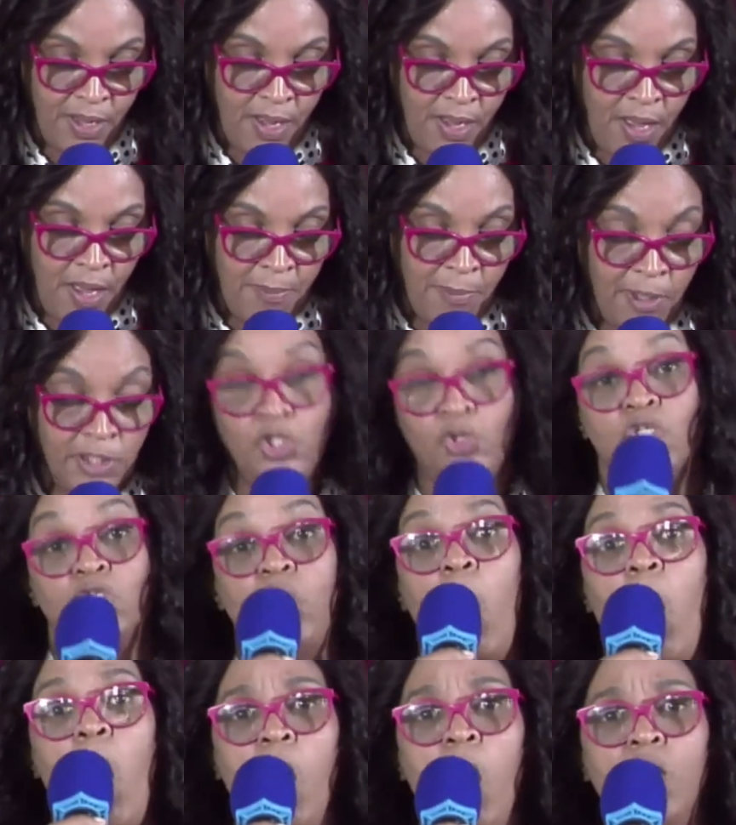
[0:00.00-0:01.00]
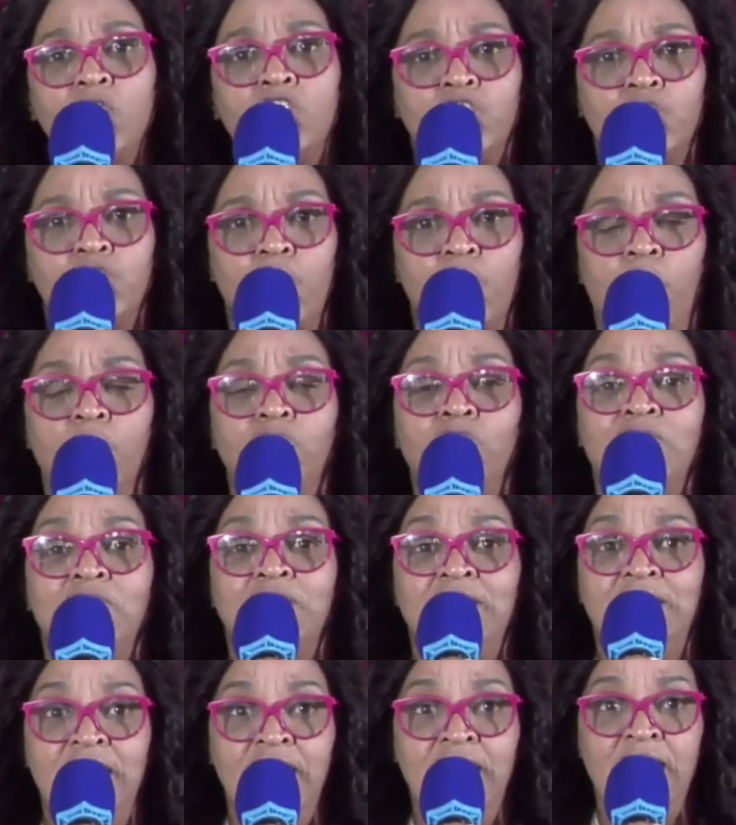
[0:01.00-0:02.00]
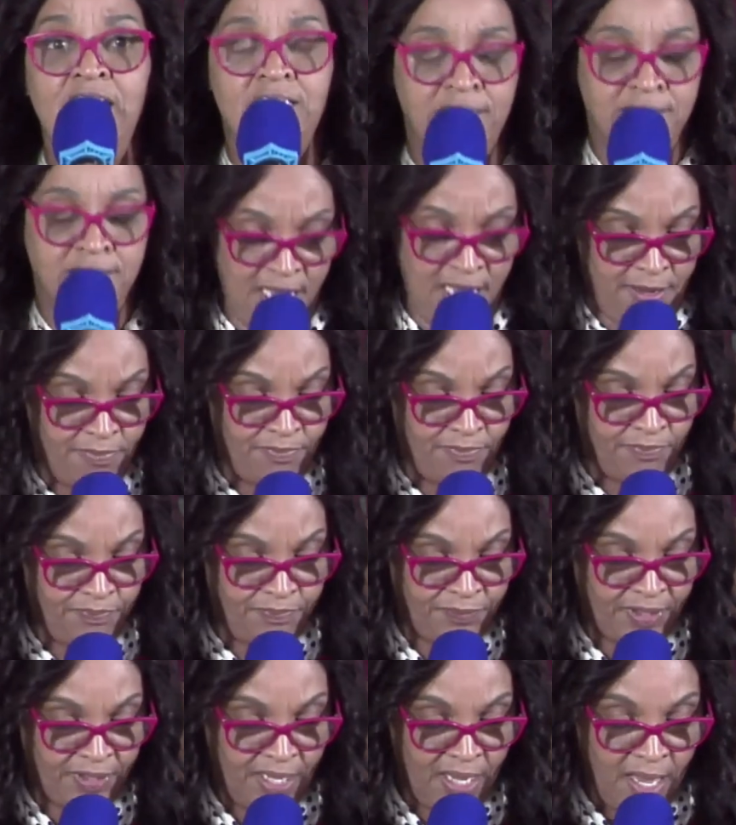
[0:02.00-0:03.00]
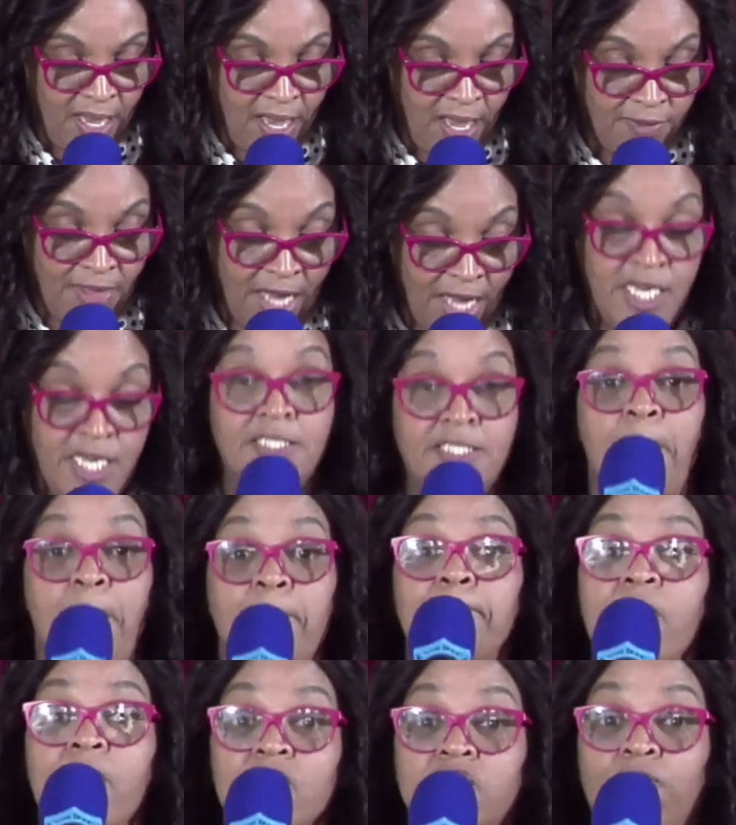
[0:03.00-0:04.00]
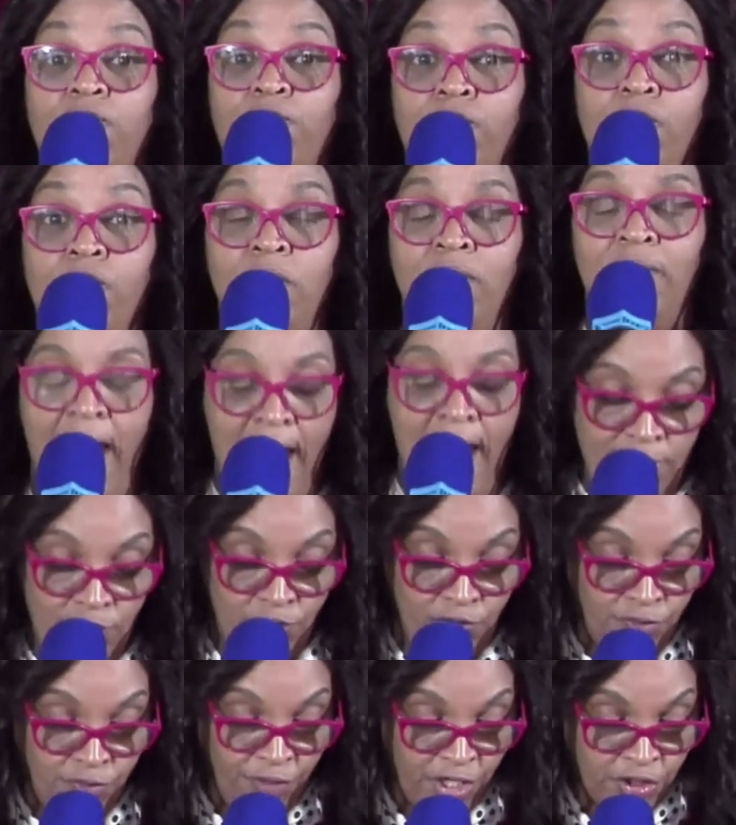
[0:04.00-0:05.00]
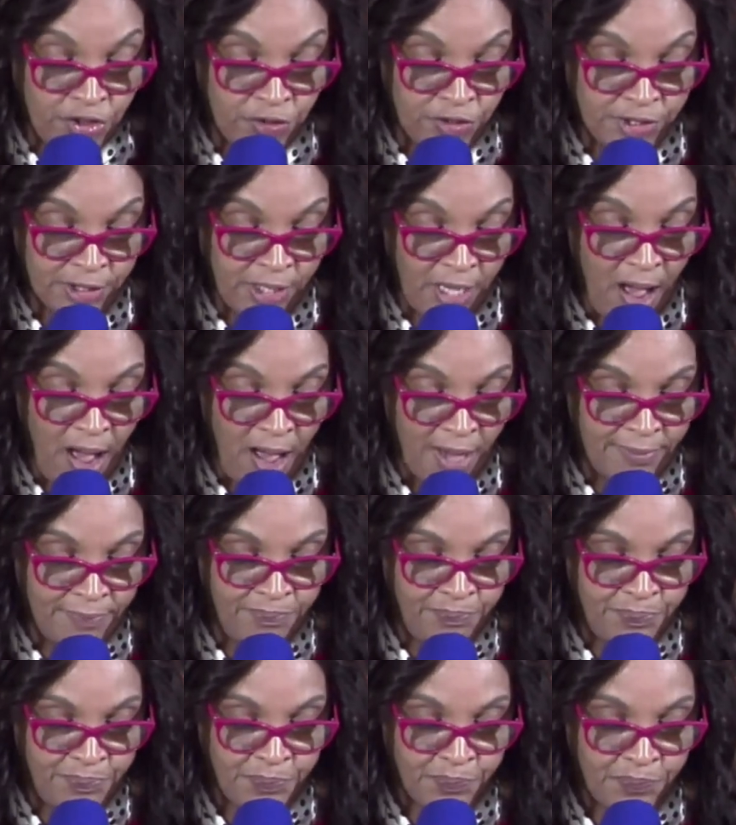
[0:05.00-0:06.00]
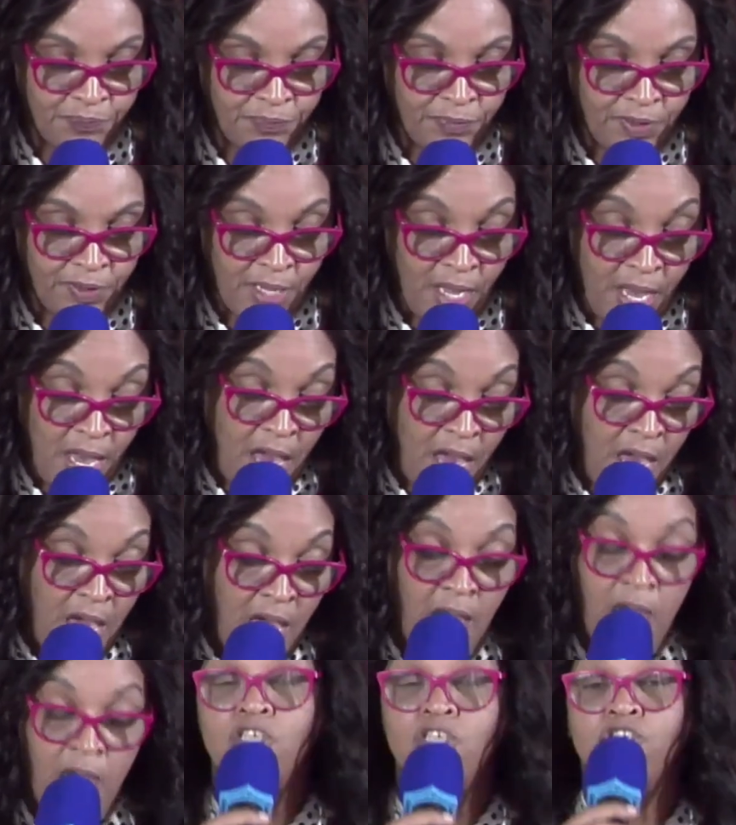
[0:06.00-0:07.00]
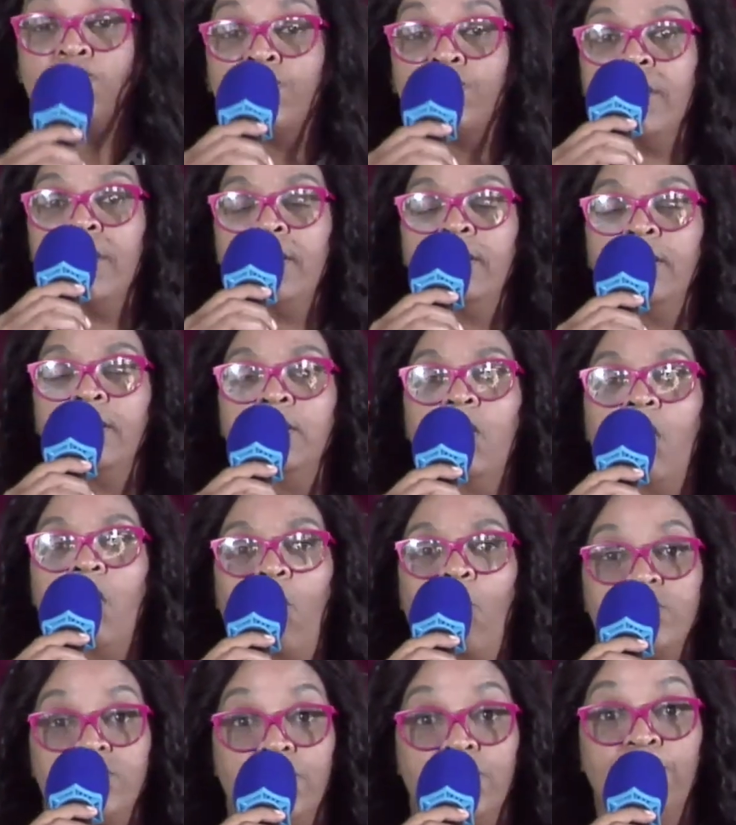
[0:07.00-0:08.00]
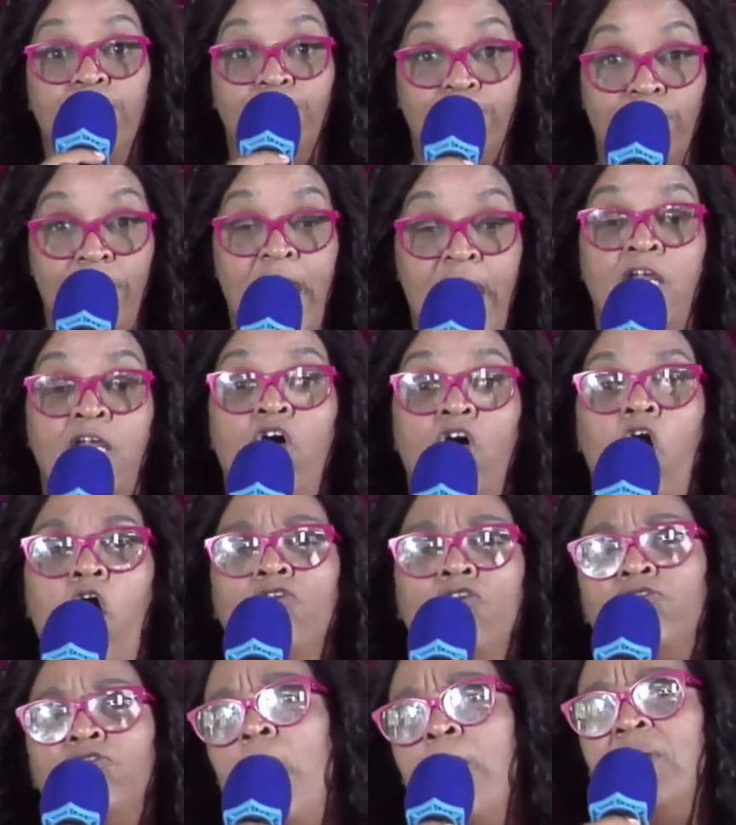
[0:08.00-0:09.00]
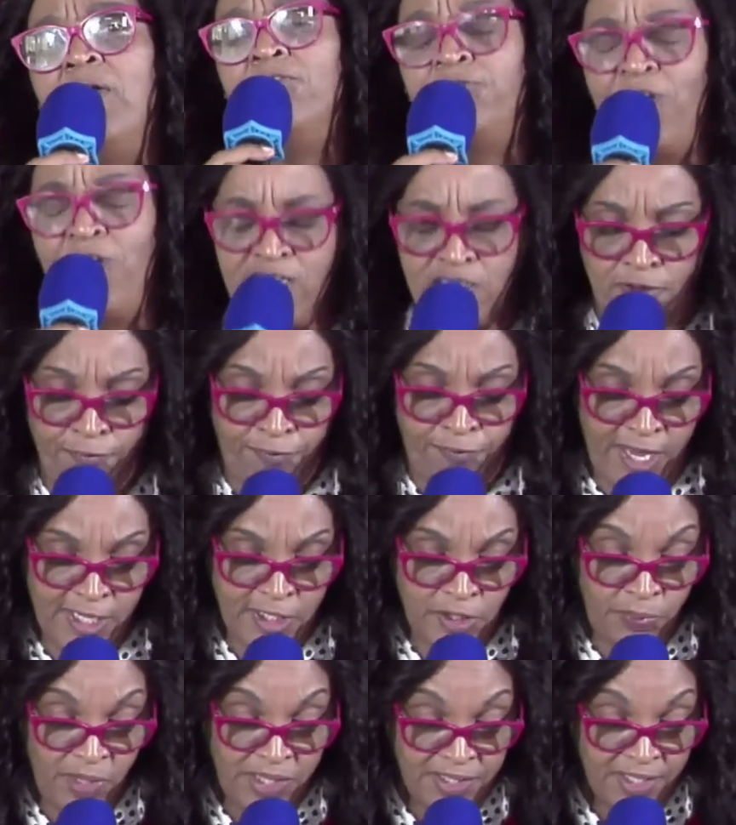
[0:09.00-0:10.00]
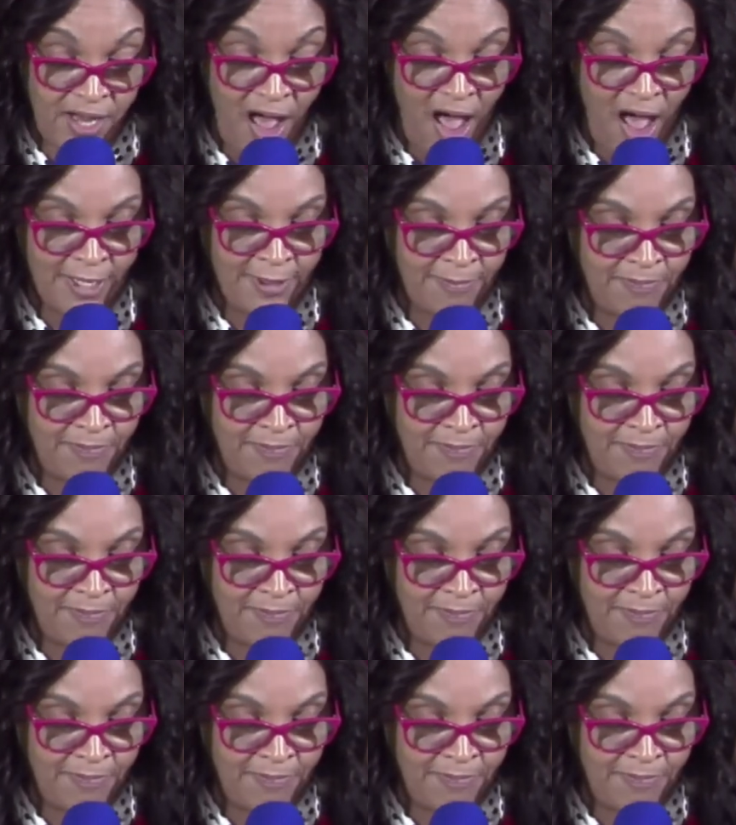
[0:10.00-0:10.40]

But it was also to teach them that he is a merciful and gracious God. Israel was afraid of coming face to face with God.